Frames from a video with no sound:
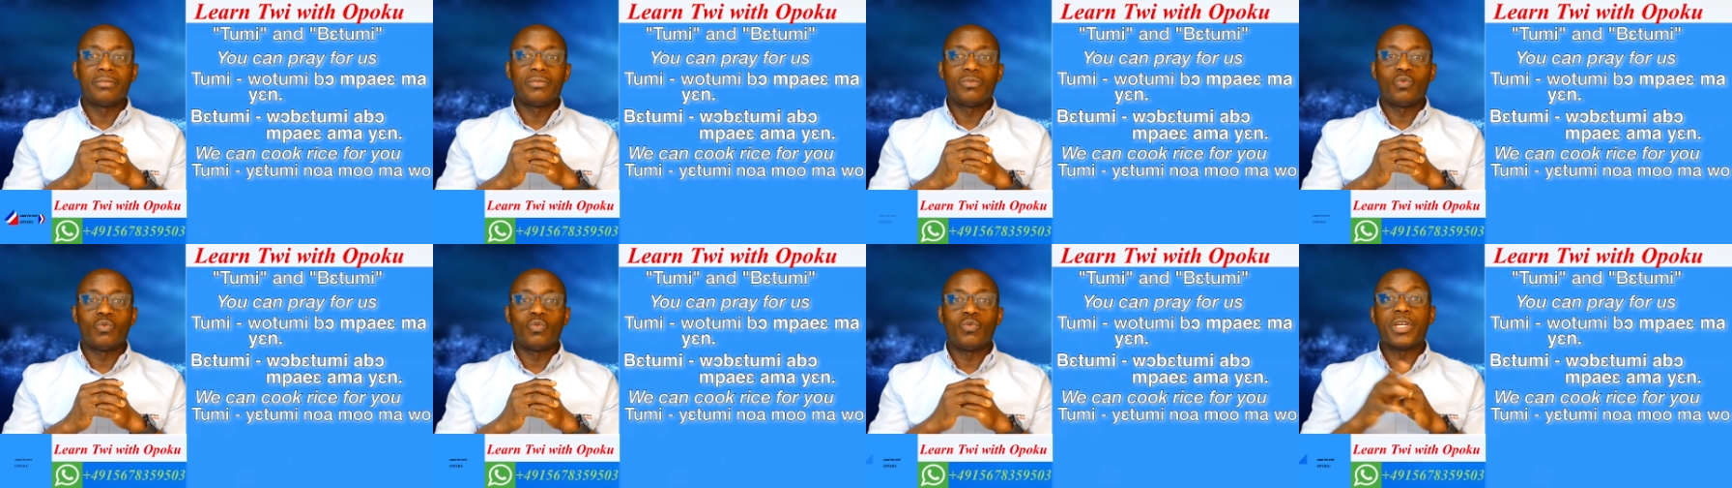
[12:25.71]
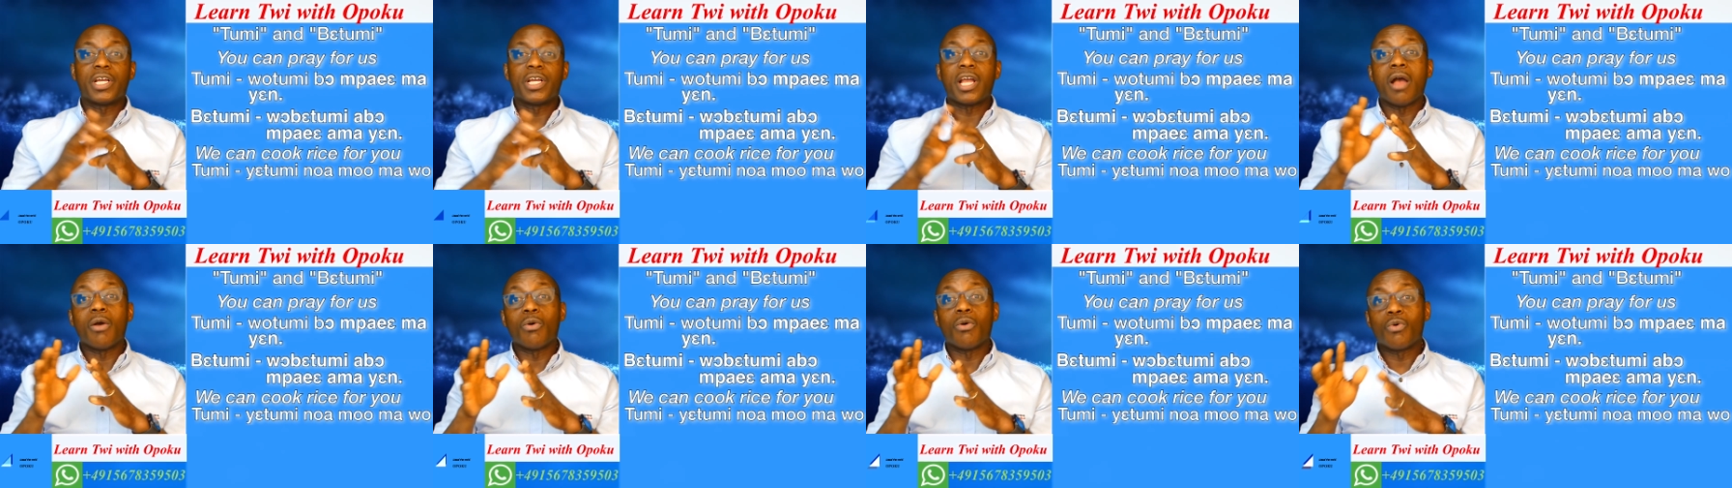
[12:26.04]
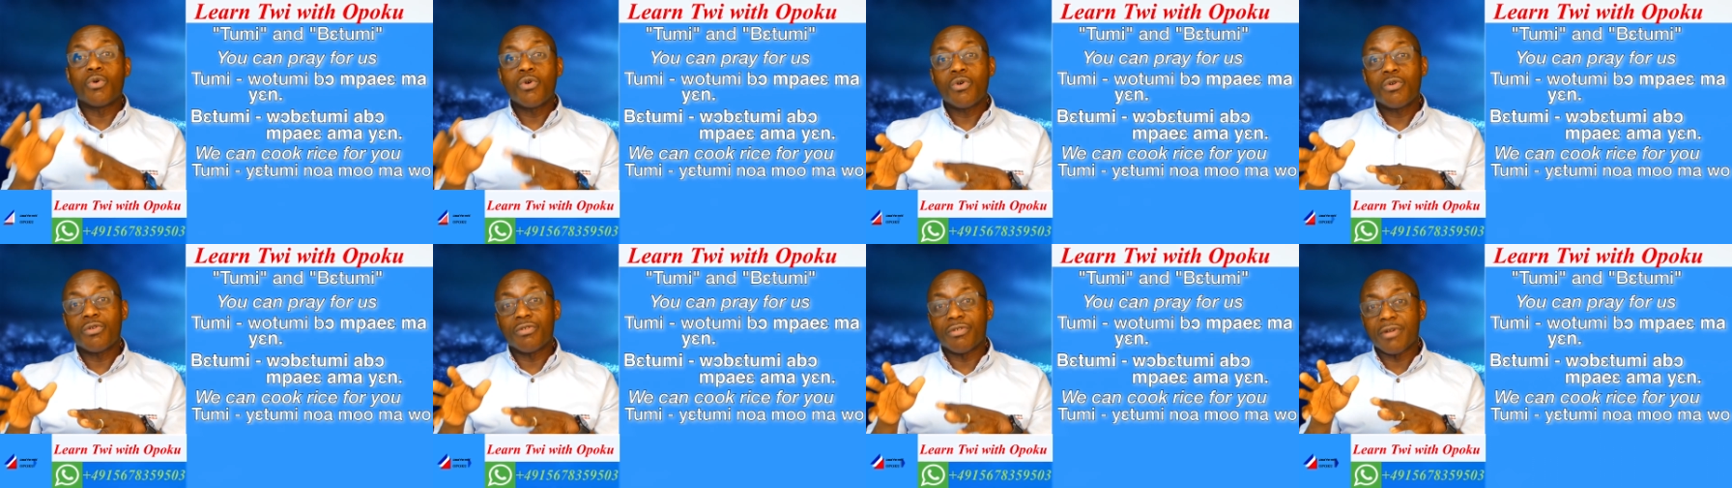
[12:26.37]
We can
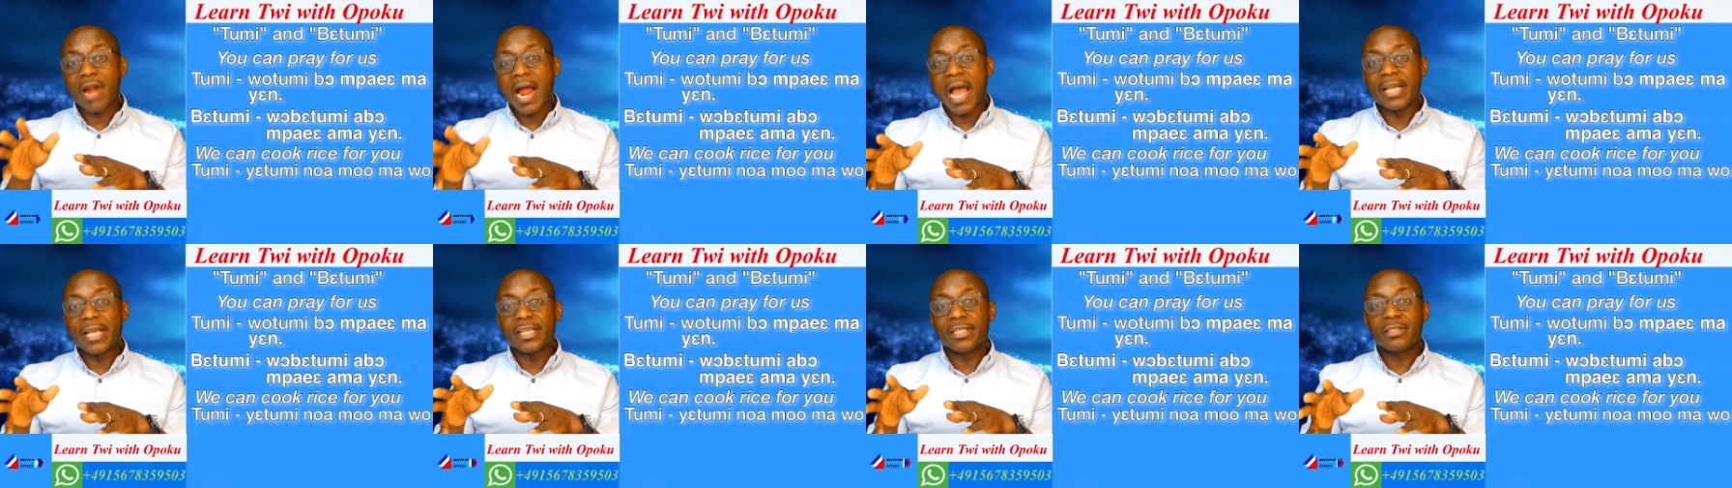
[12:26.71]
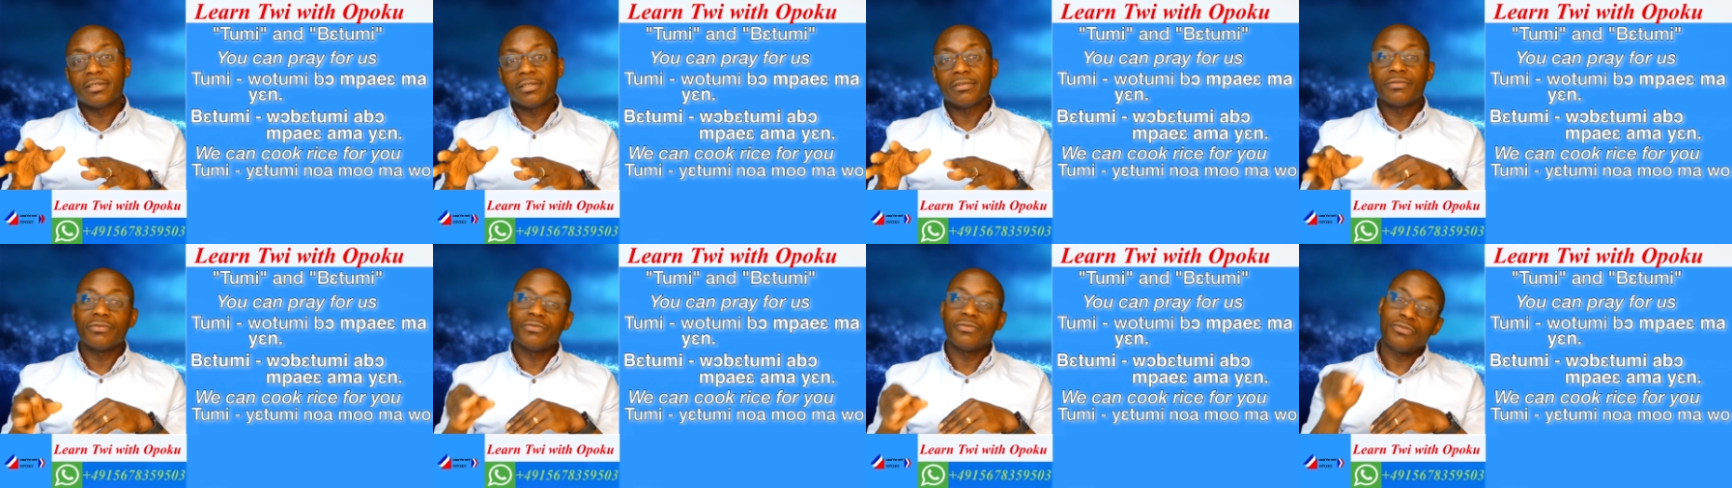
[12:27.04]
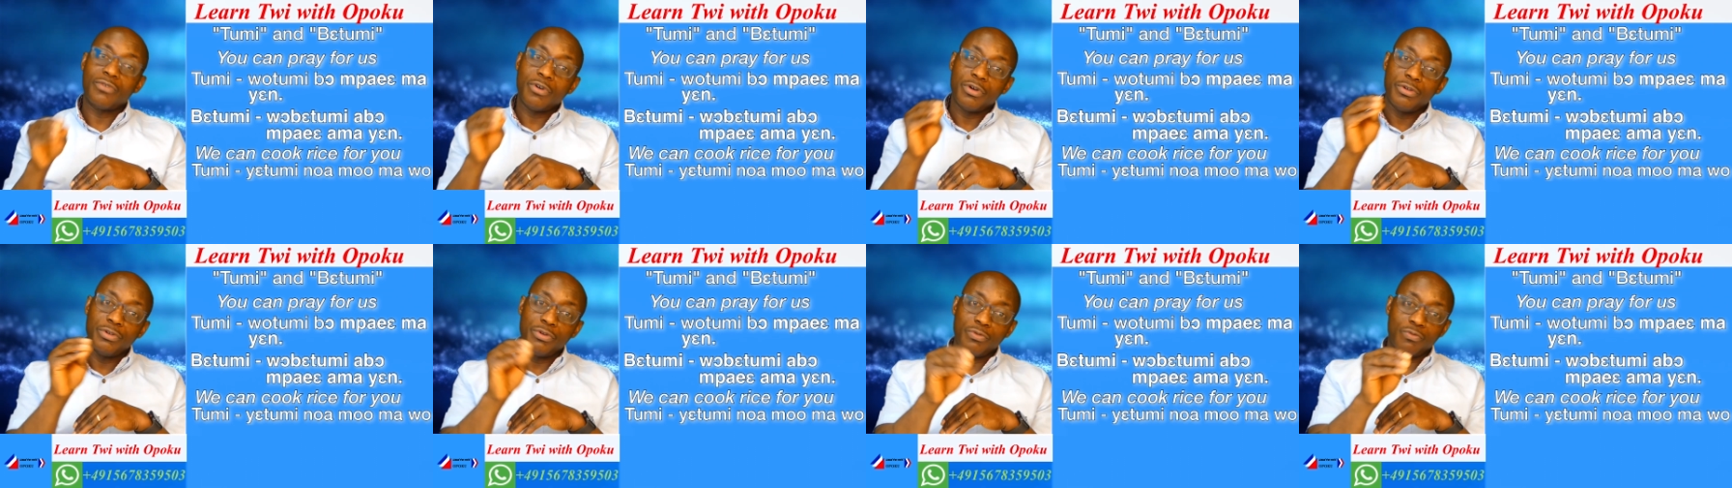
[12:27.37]
cook rice for
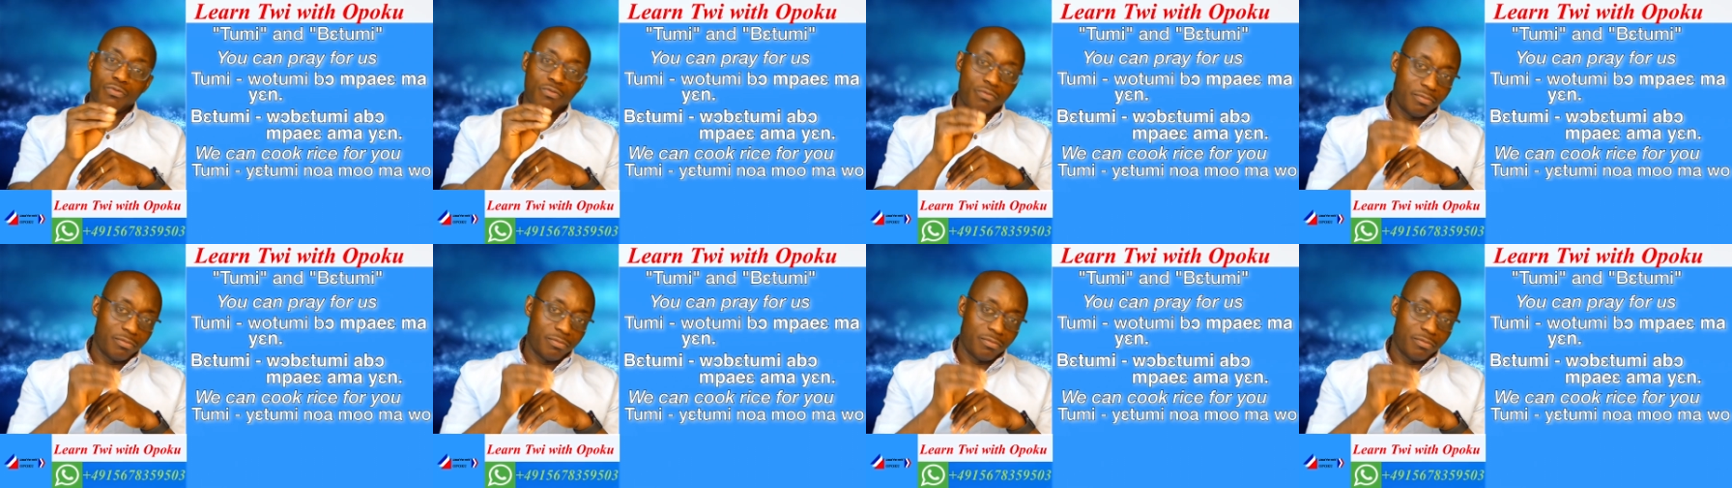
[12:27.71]
you.